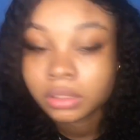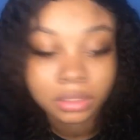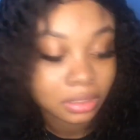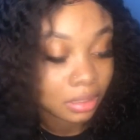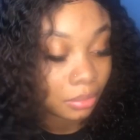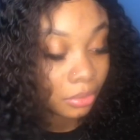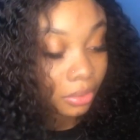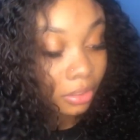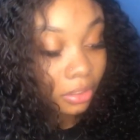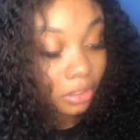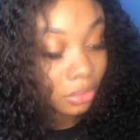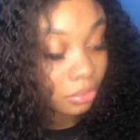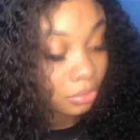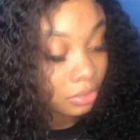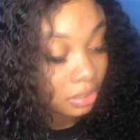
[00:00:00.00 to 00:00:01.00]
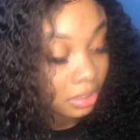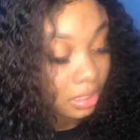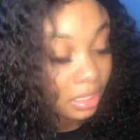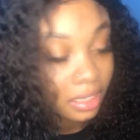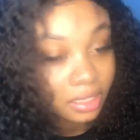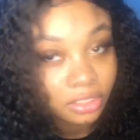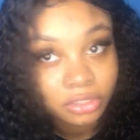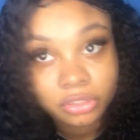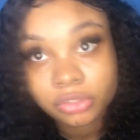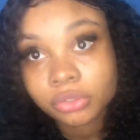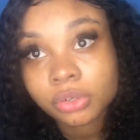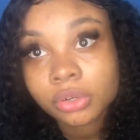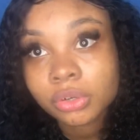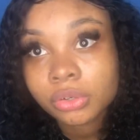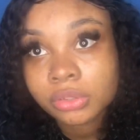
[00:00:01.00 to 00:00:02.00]
now we're gonna go to the edge
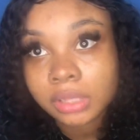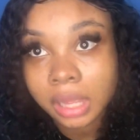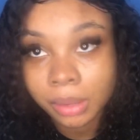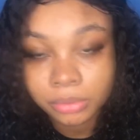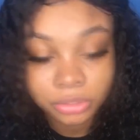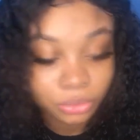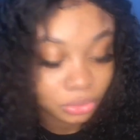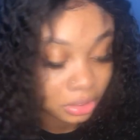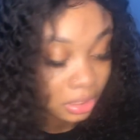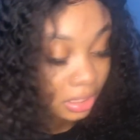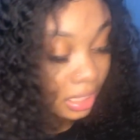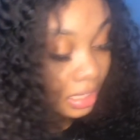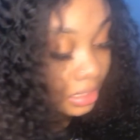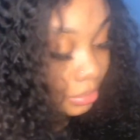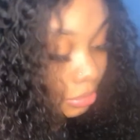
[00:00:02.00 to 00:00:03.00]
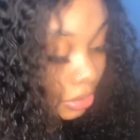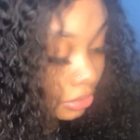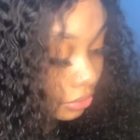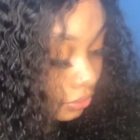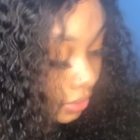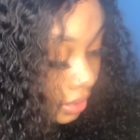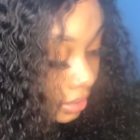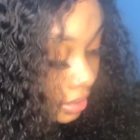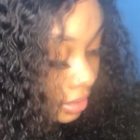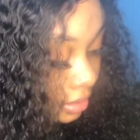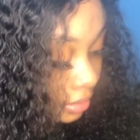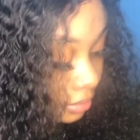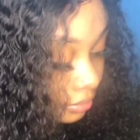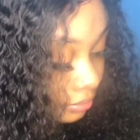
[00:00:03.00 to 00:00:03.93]
control. I was using the Got to Be Glue right there.